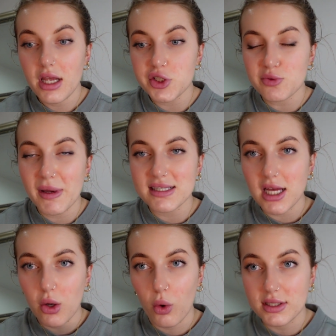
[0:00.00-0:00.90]
just makes
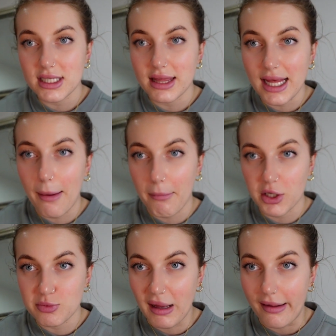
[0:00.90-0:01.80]
that quality that
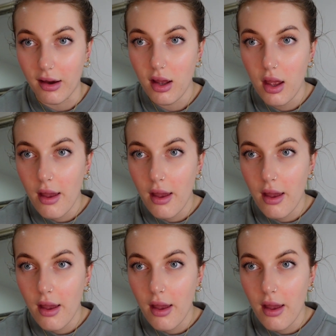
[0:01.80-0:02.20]
much better.